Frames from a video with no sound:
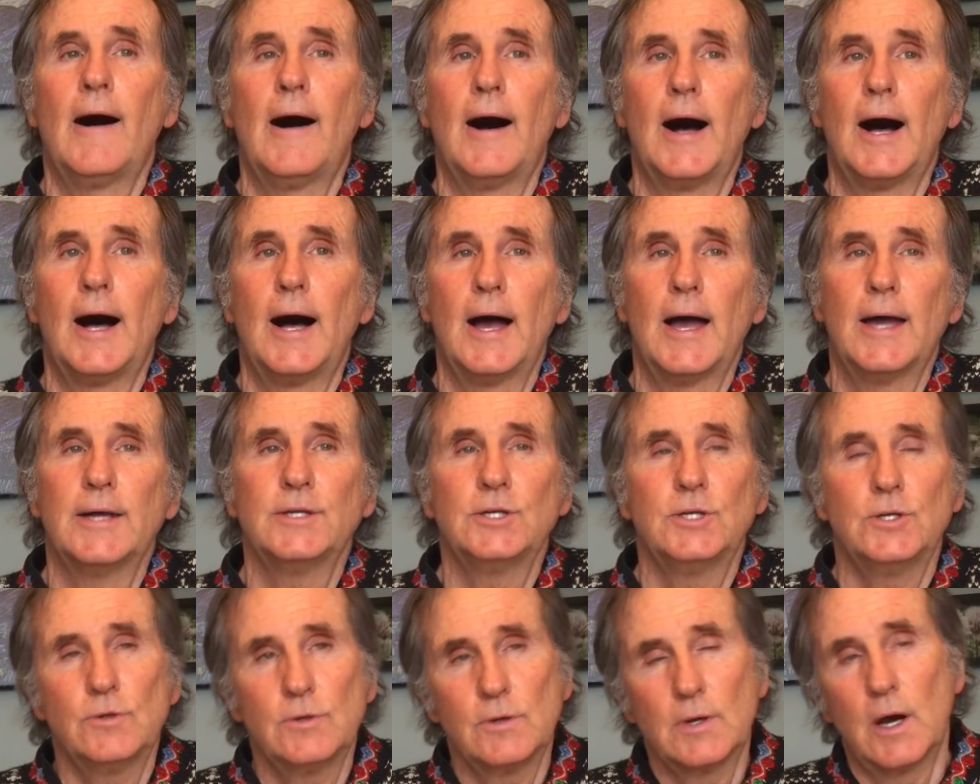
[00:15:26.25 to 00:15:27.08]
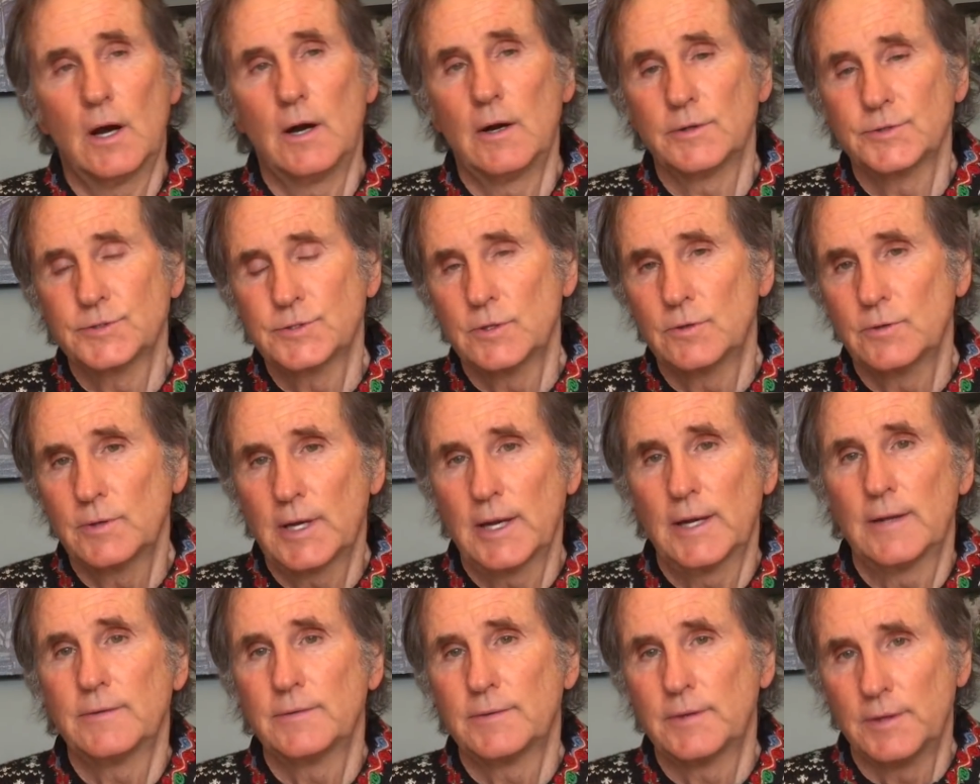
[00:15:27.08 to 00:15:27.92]
And you also
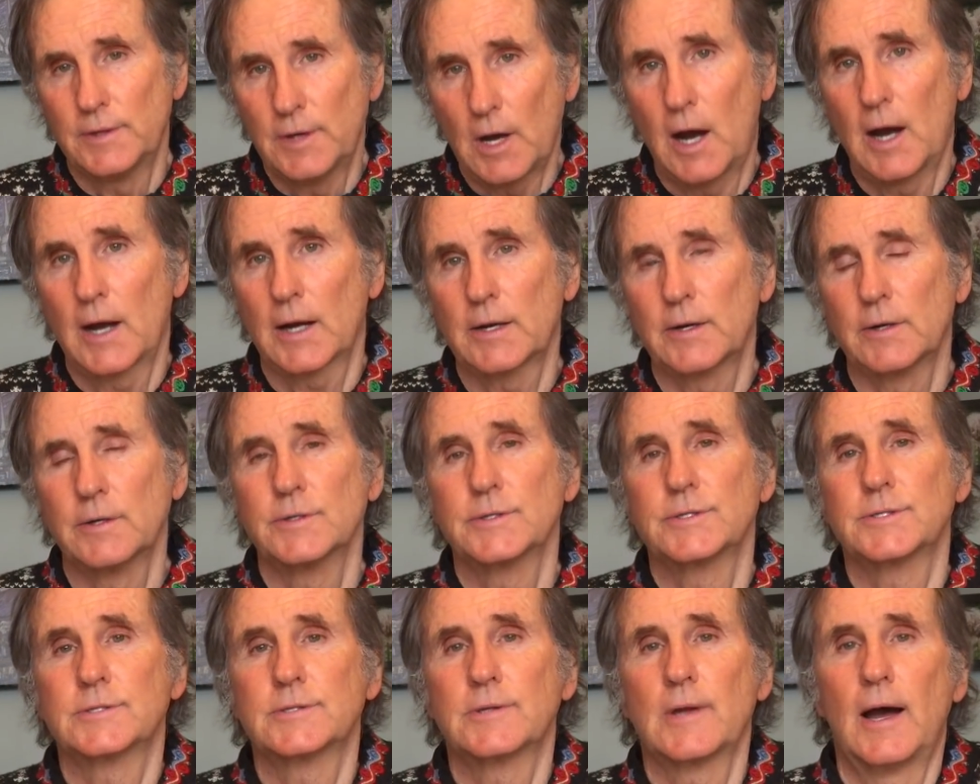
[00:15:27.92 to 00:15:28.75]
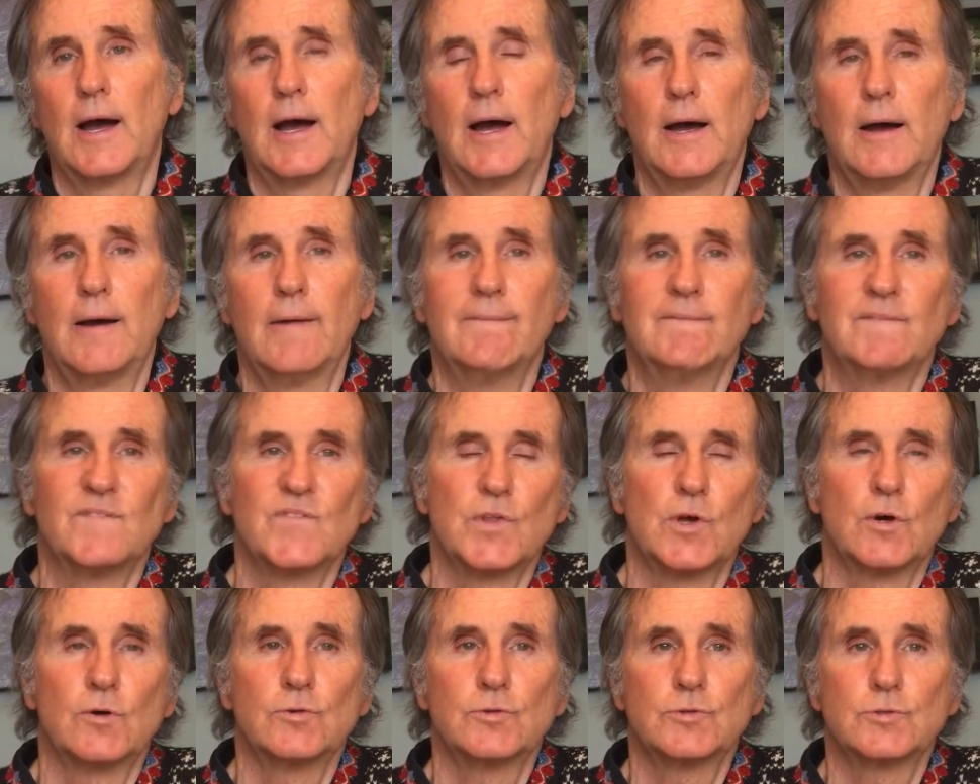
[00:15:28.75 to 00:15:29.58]
get the knockers,
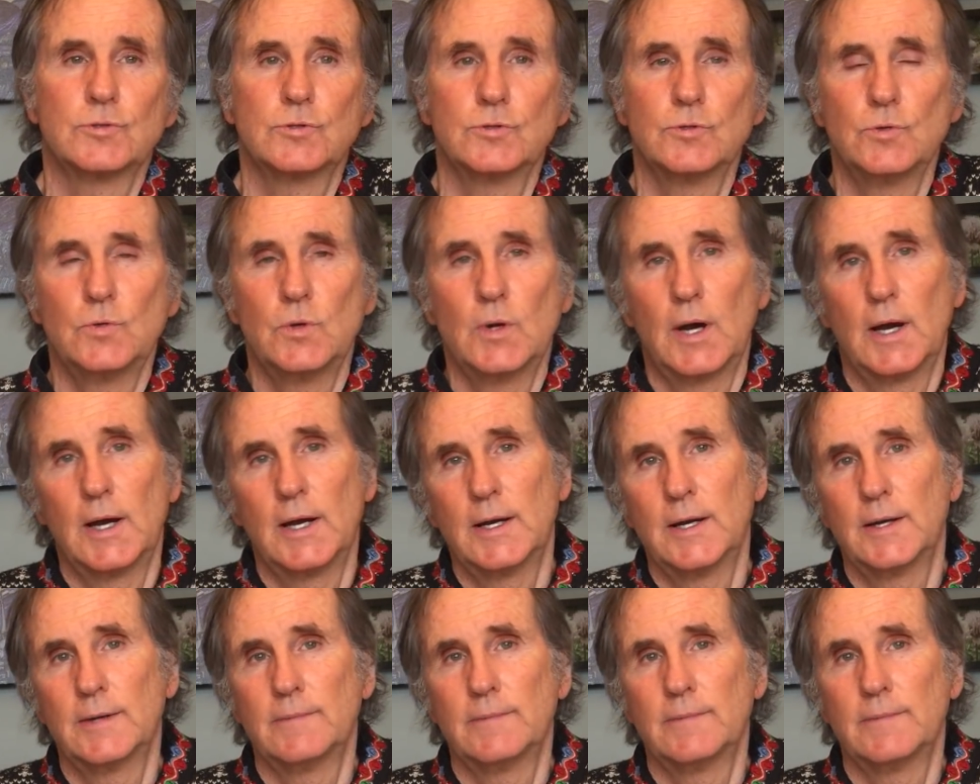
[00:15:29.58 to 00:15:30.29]
those who